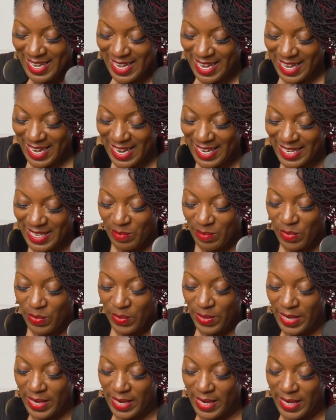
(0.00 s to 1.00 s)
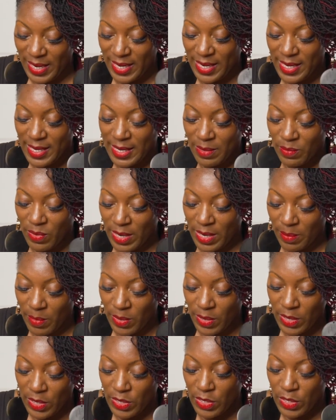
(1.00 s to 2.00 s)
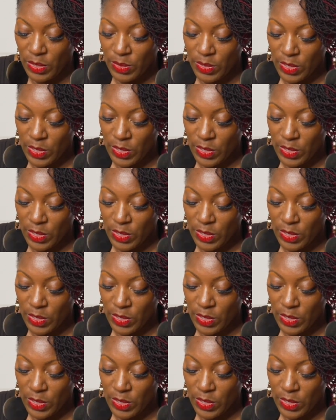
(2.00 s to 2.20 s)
Got some green onions. What I'm going to do is